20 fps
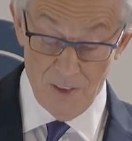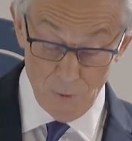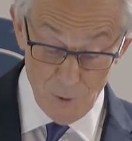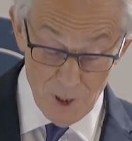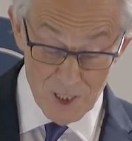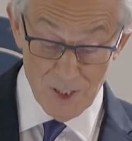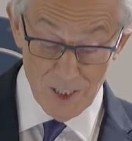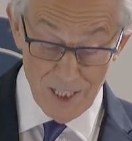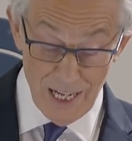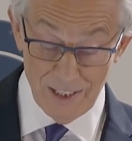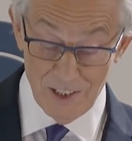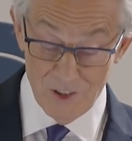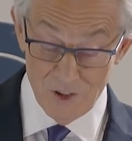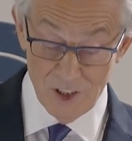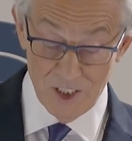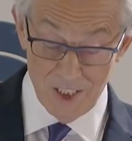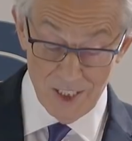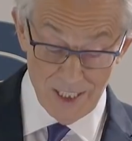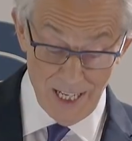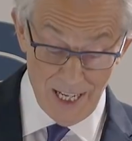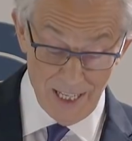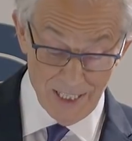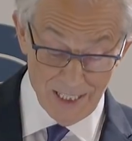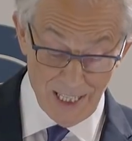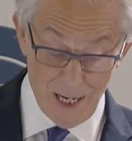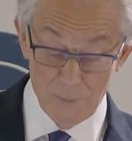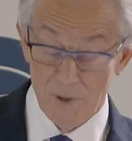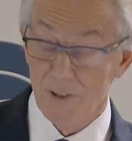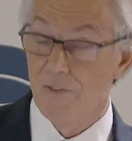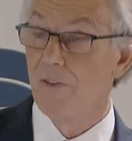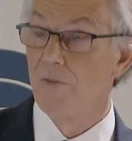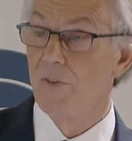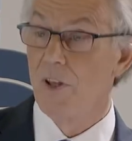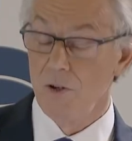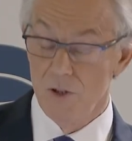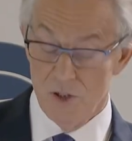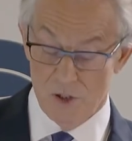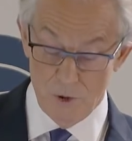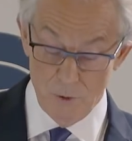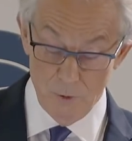there is an energy today coming from
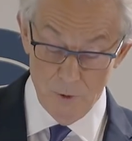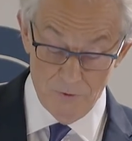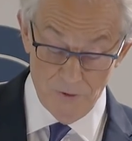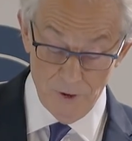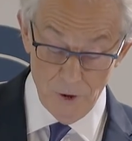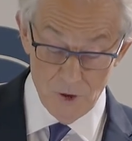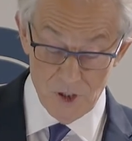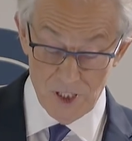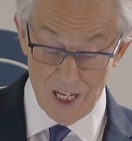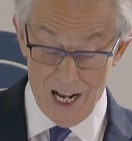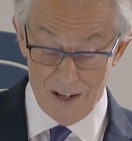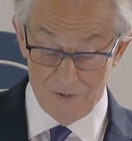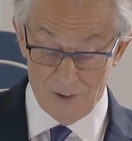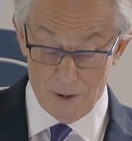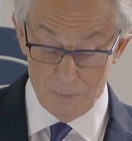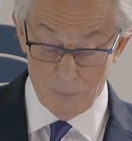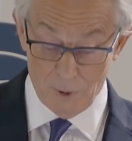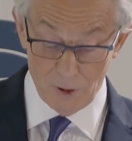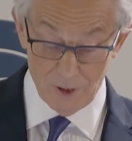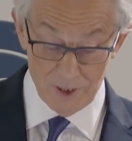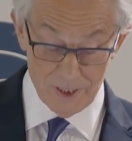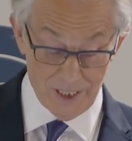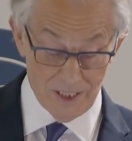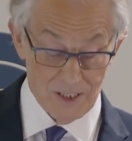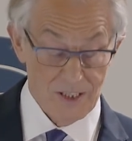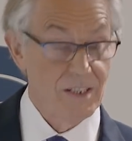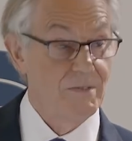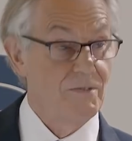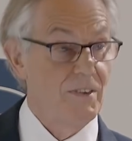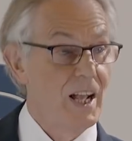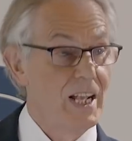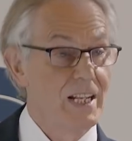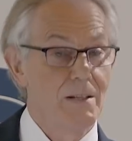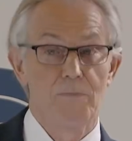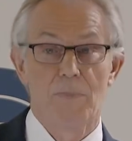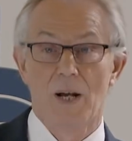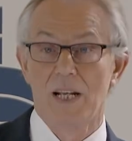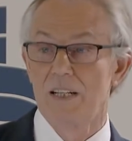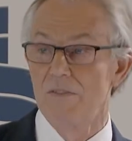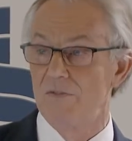those who refuse to have our politics
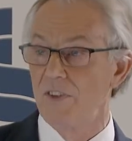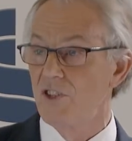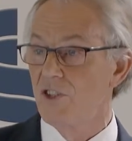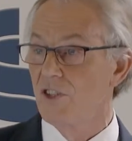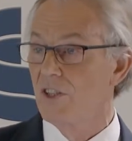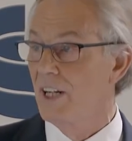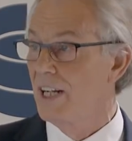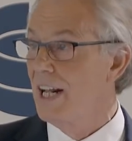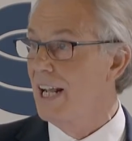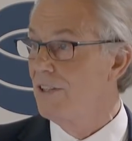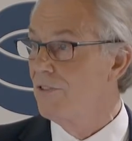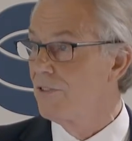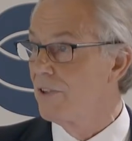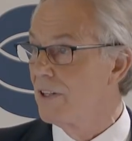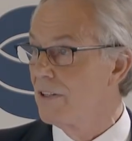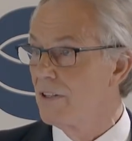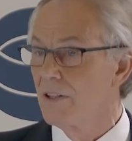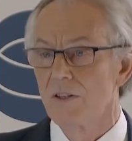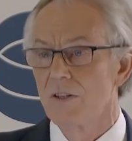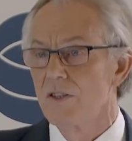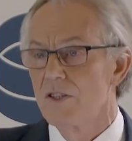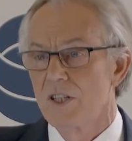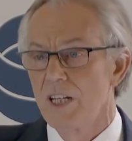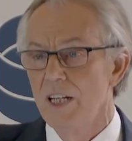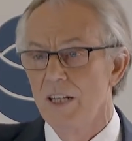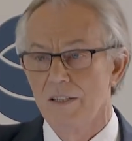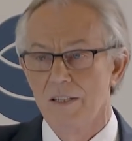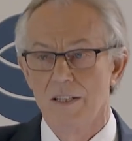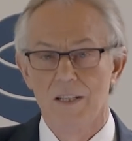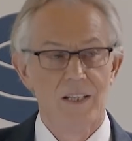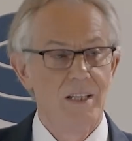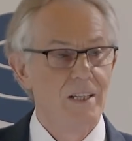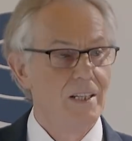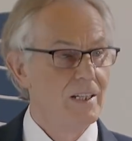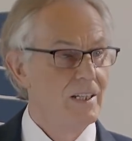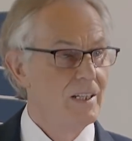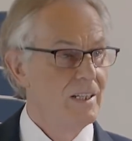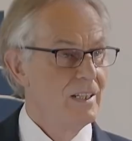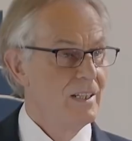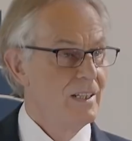defined by division and hatred. You can see it
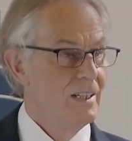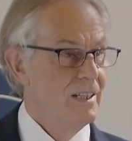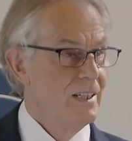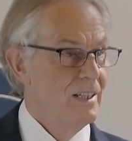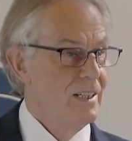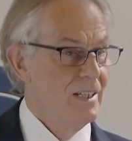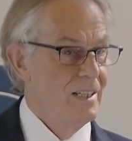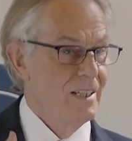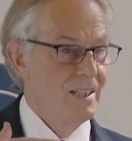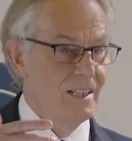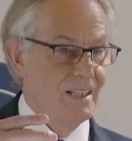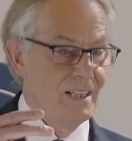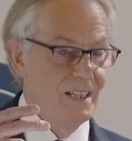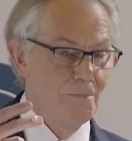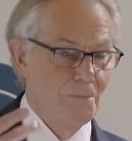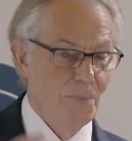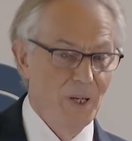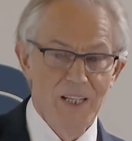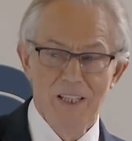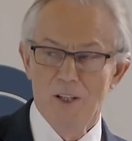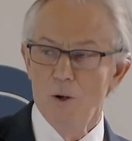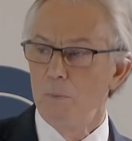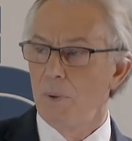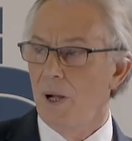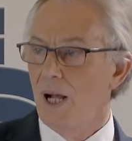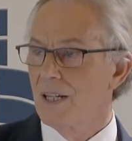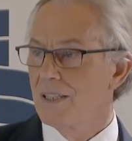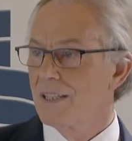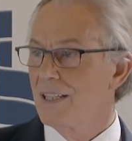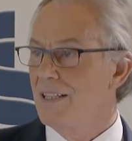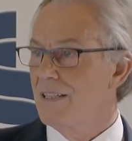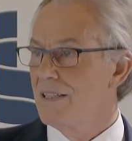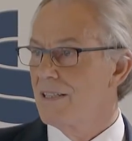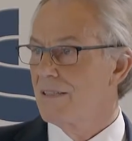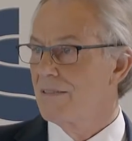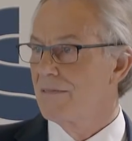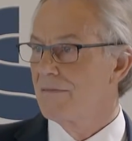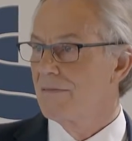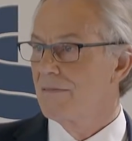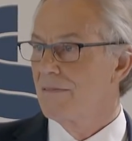in political
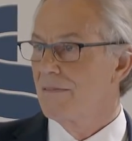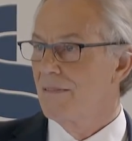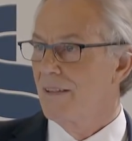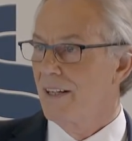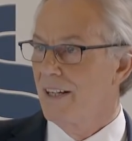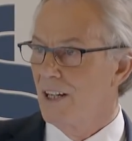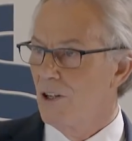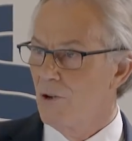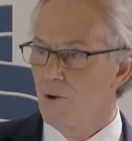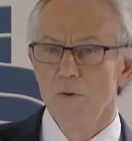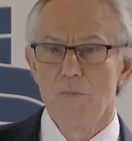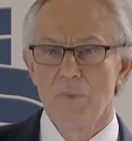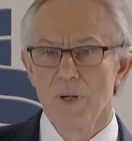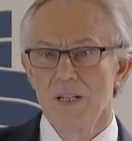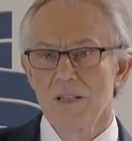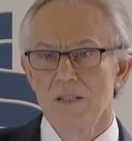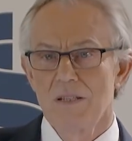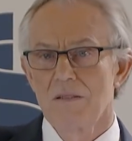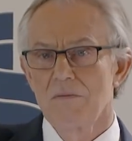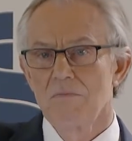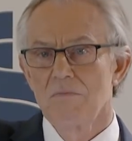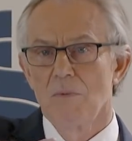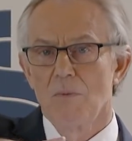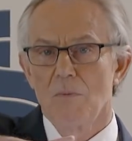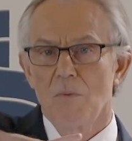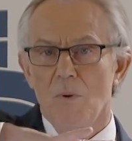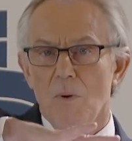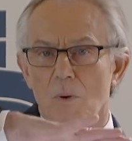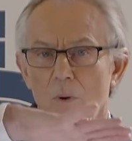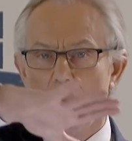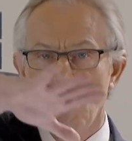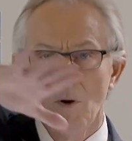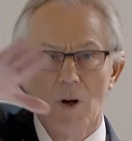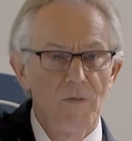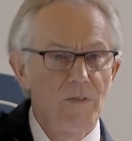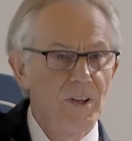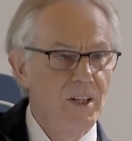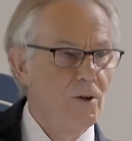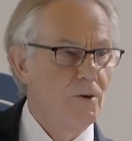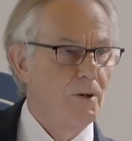parties and in groupings all
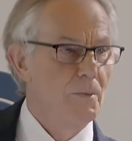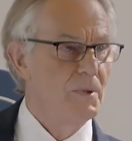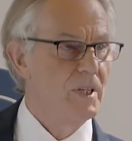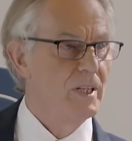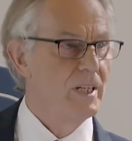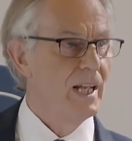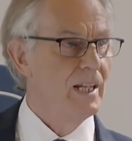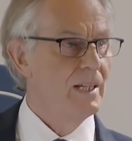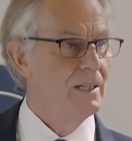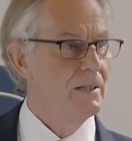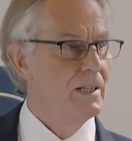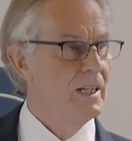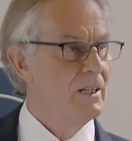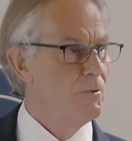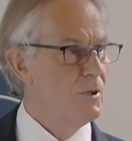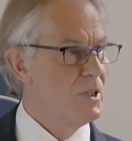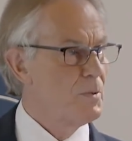over Europe today in